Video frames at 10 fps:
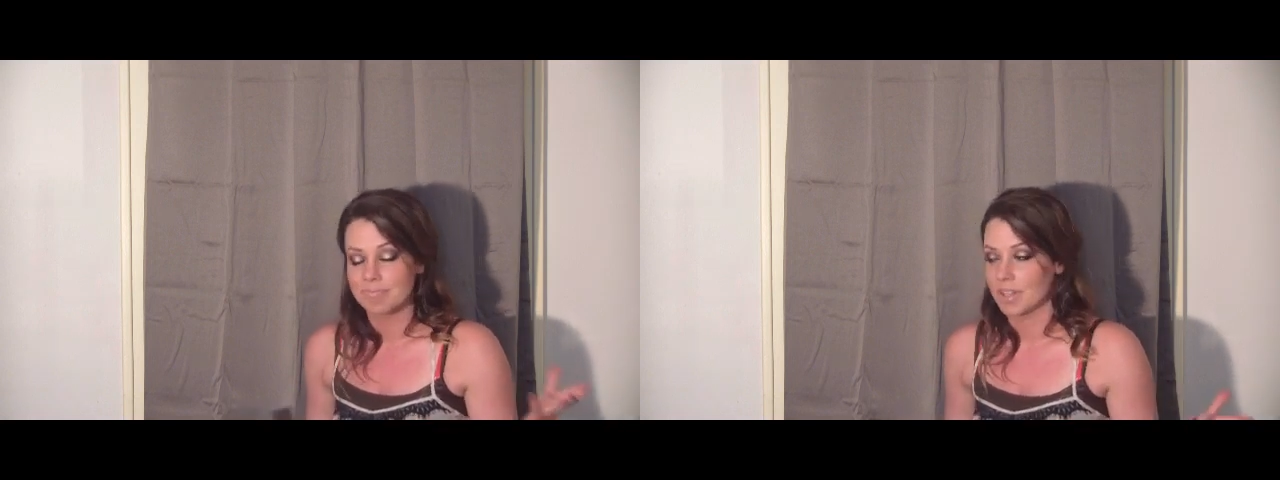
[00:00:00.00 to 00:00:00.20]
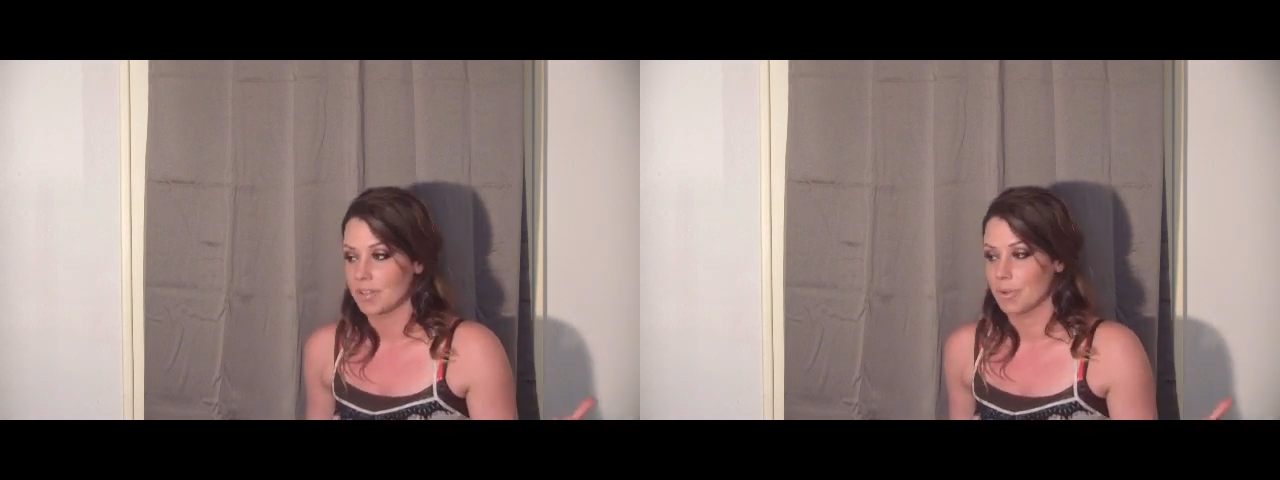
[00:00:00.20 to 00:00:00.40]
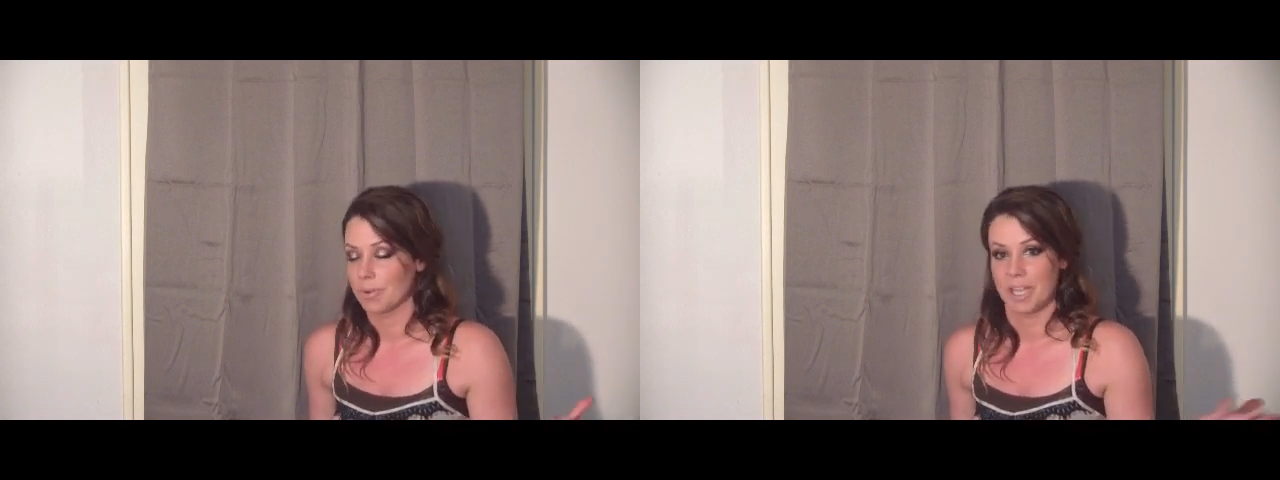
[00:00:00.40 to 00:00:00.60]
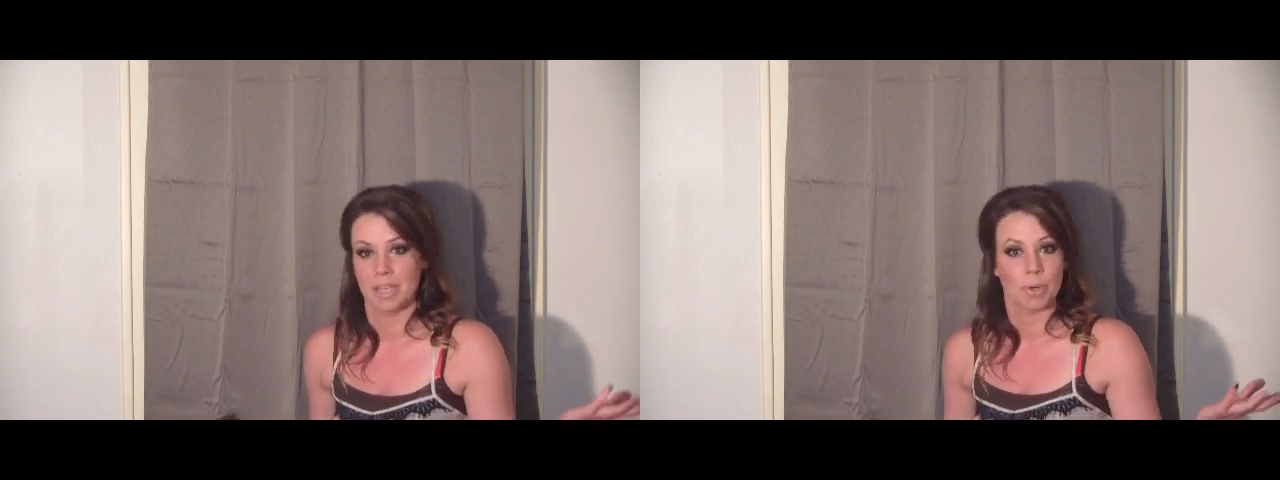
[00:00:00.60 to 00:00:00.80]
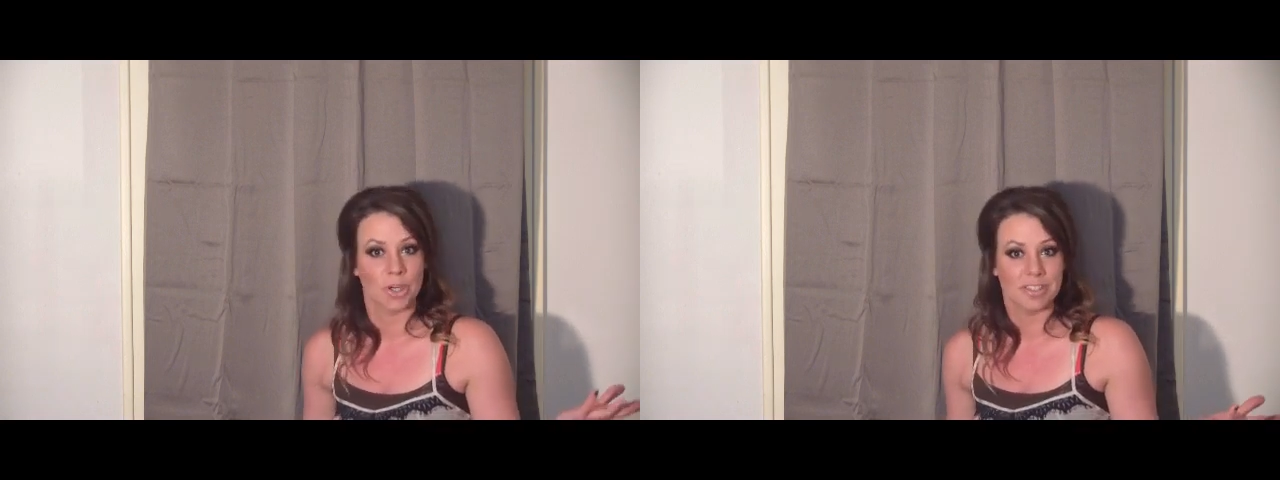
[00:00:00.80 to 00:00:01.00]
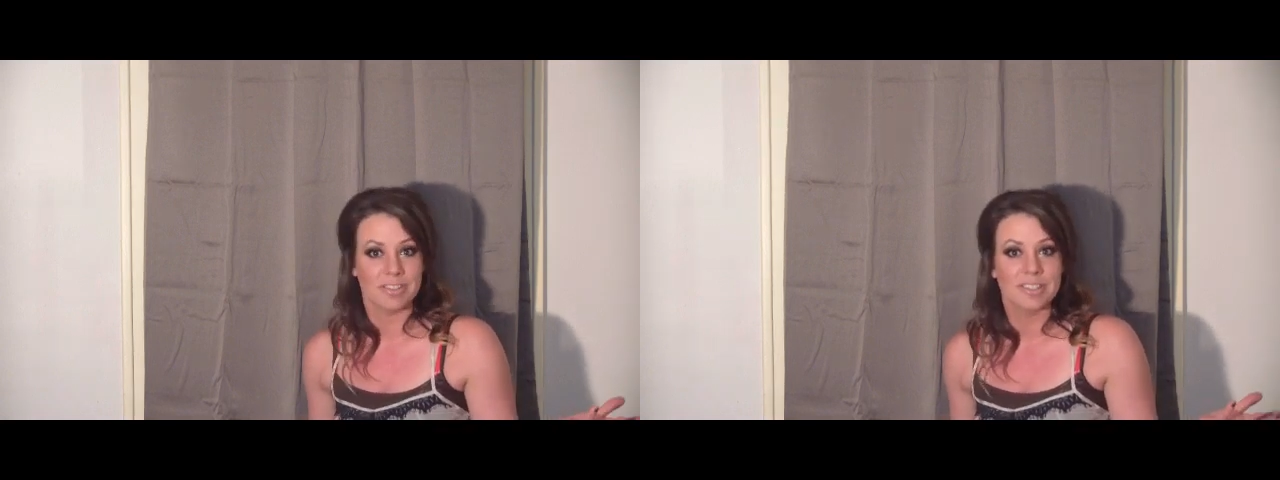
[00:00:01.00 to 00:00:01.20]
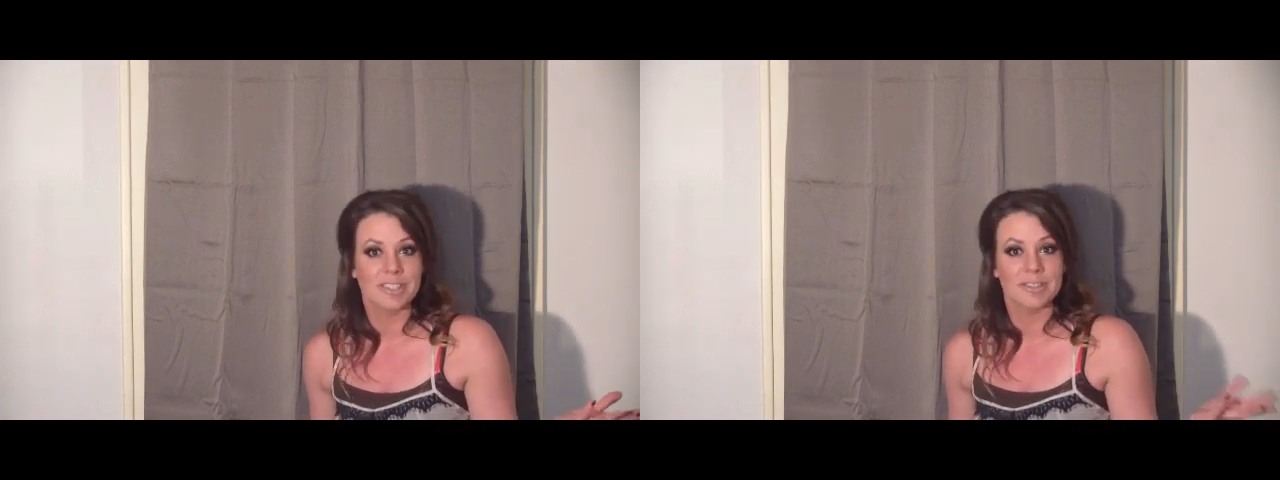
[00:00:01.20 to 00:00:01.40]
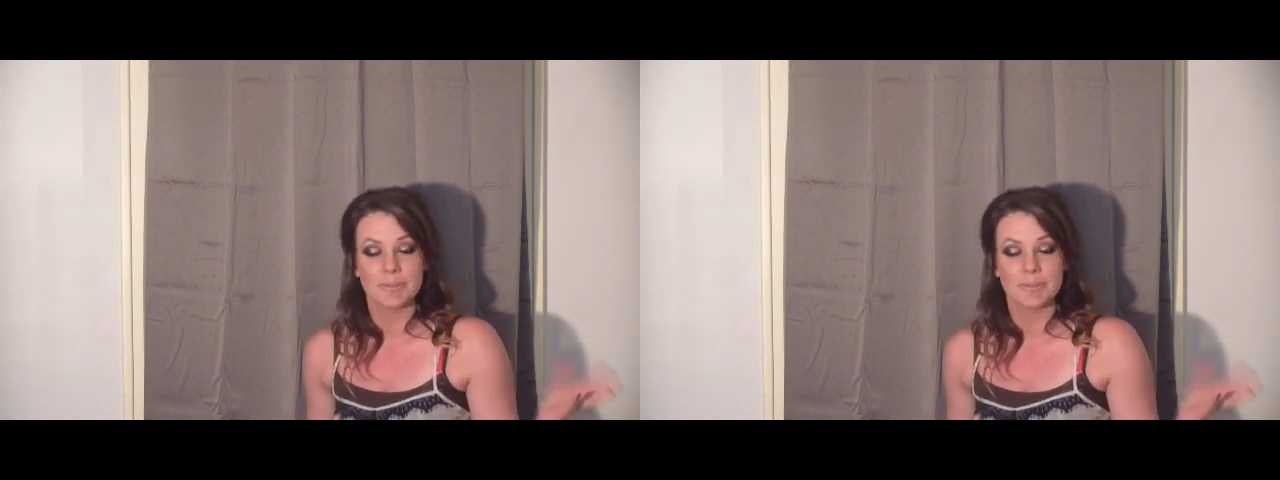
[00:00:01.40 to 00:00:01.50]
if you're a makeup artist,